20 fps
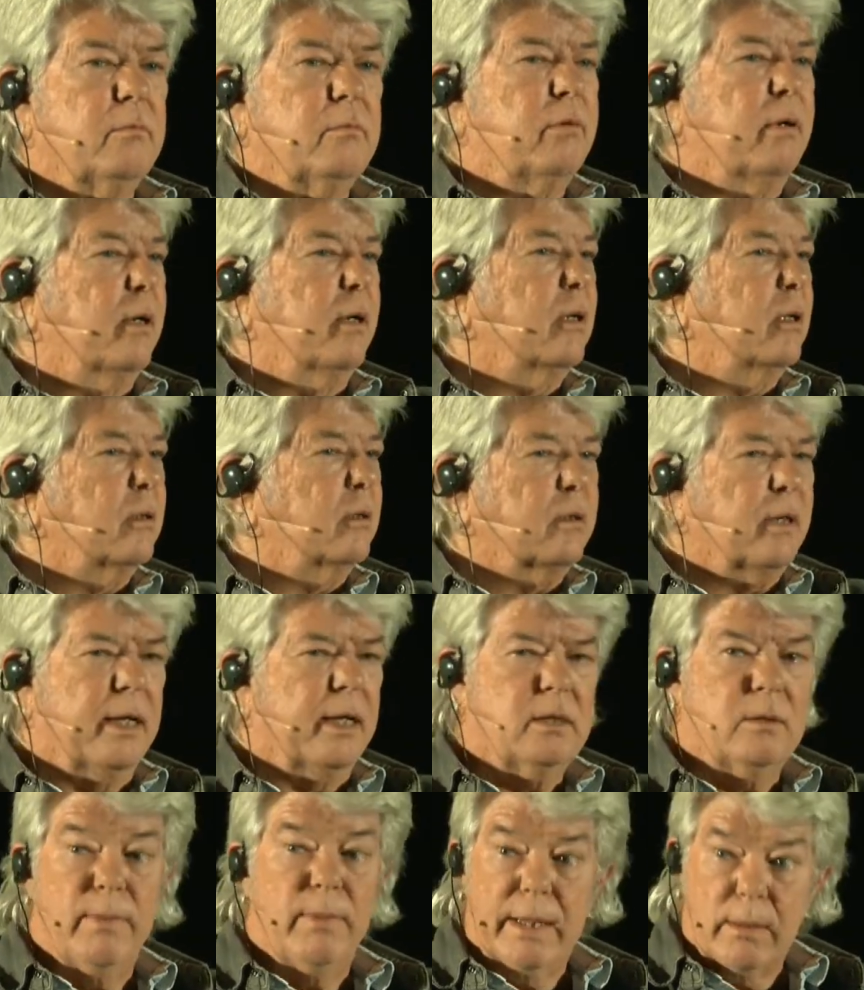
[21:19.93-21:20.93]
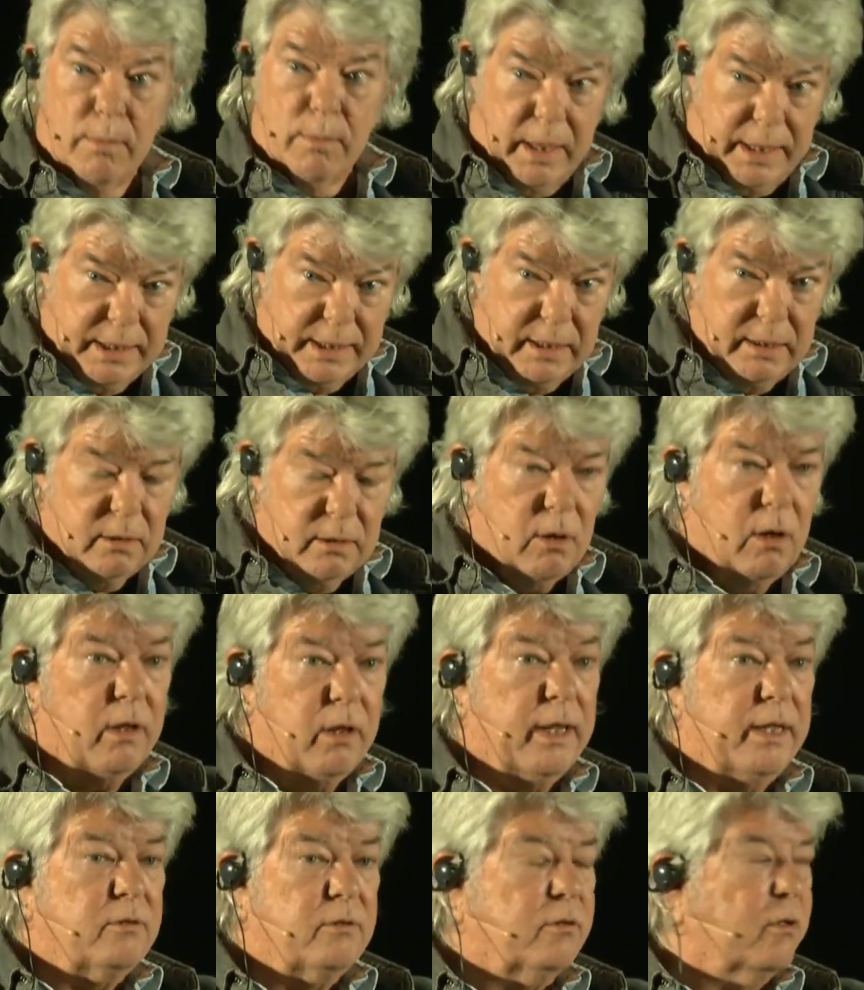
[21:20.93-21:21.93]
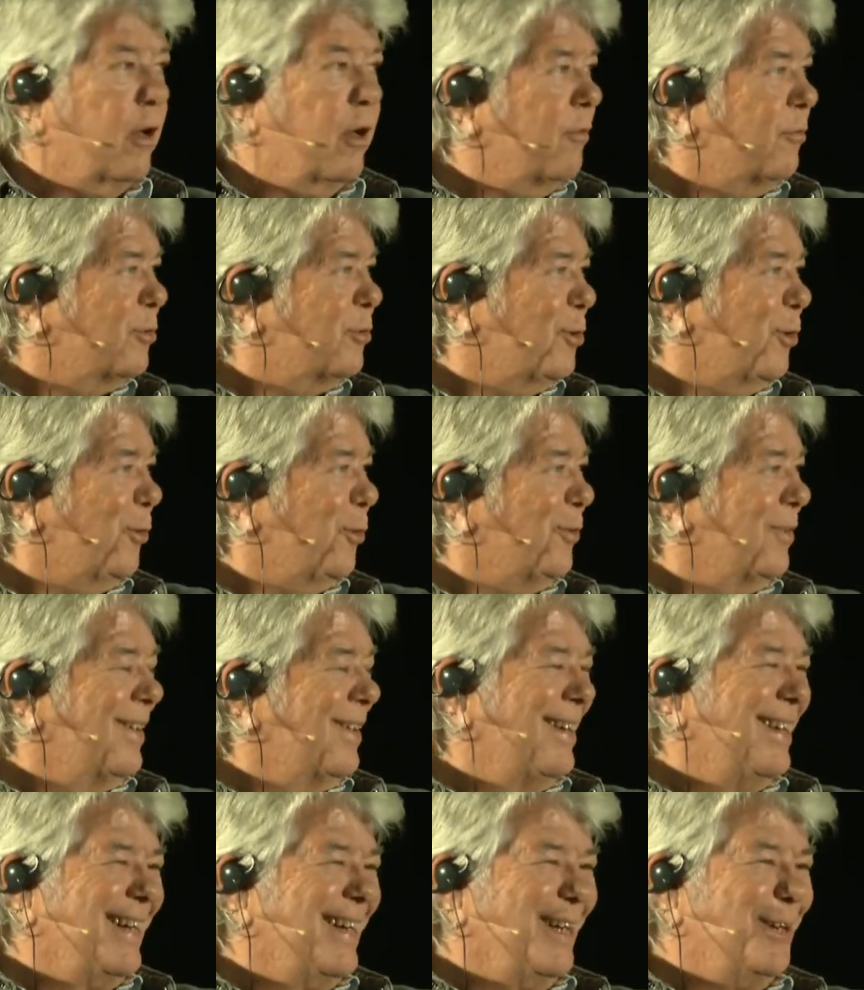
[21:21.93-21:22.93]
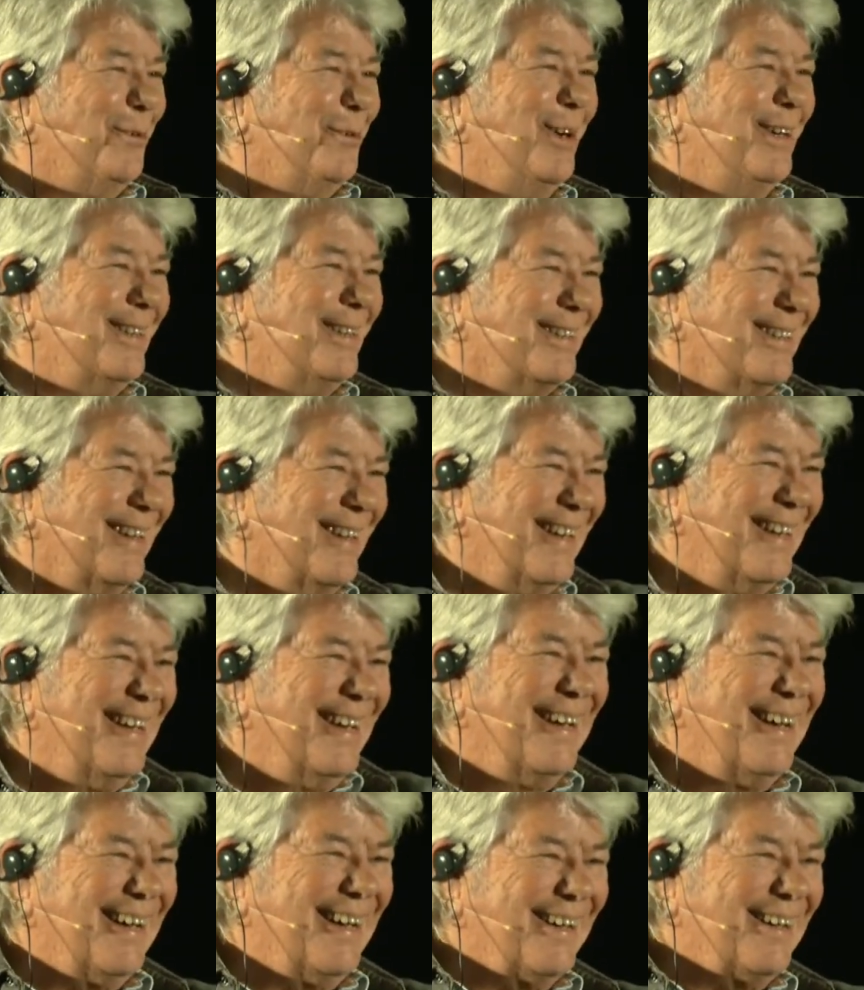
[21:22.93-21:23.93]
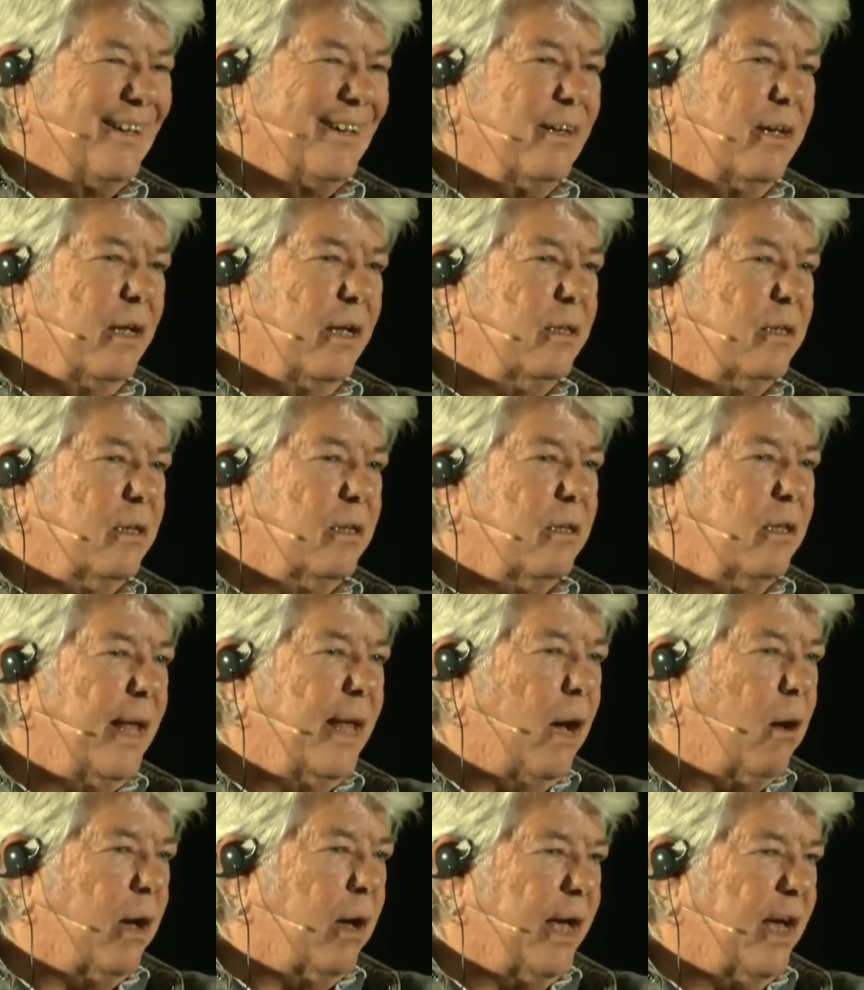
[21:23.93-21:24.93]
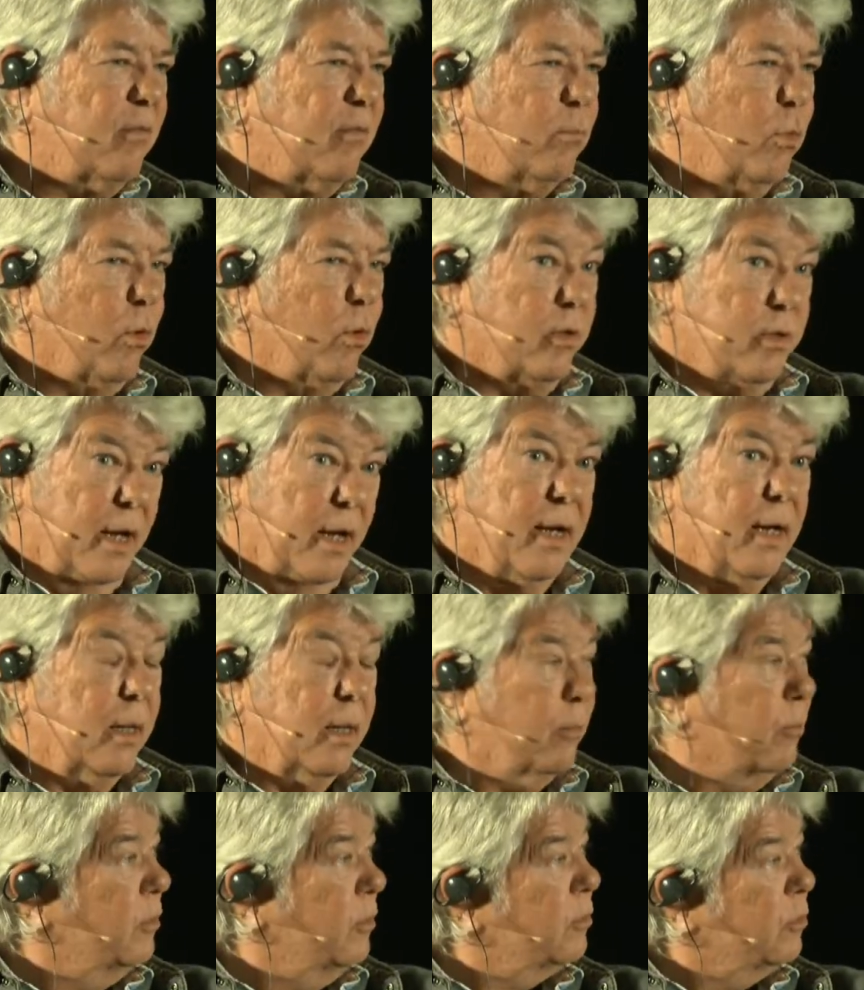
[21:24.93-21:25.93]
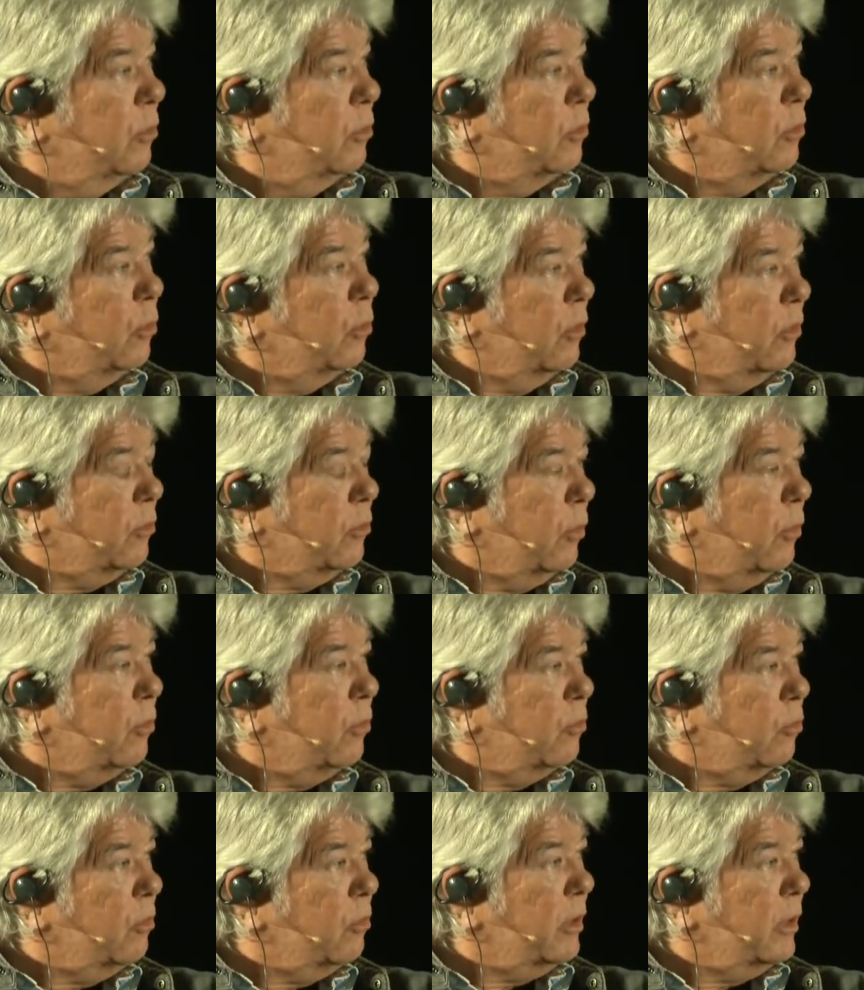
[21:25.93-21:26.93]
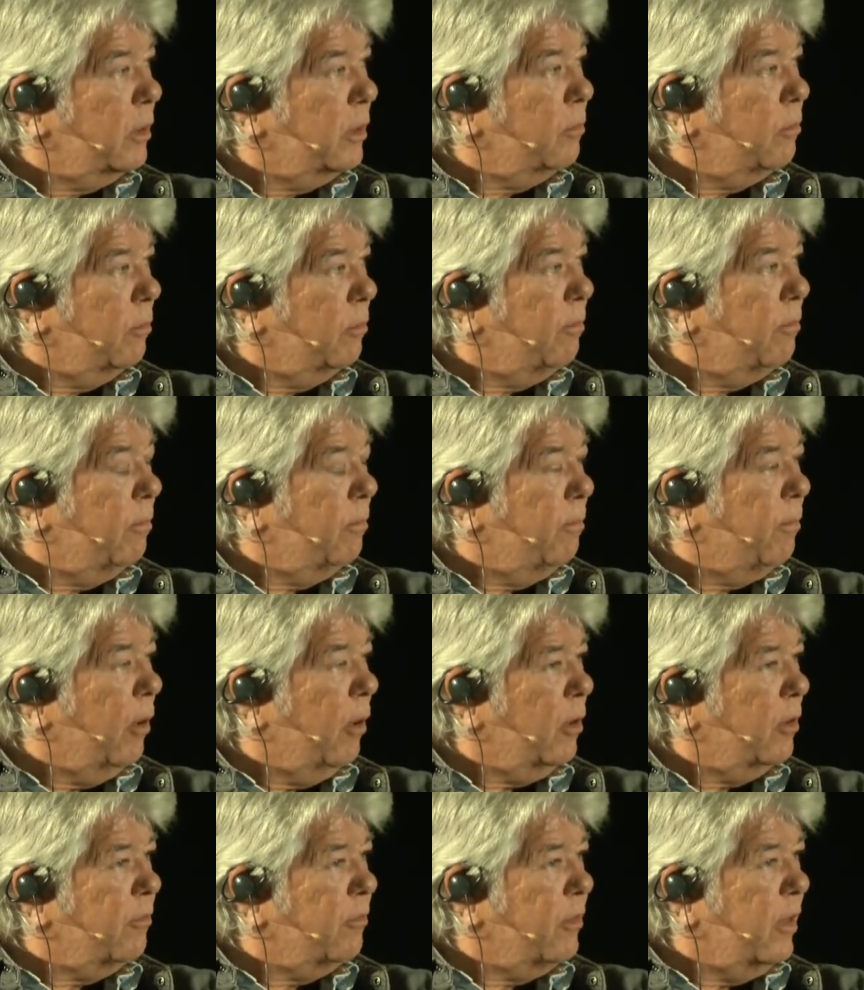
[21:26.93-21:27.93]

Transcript: had to make money and all that stuff. So it was. And now I have more time to do it. So it was really part of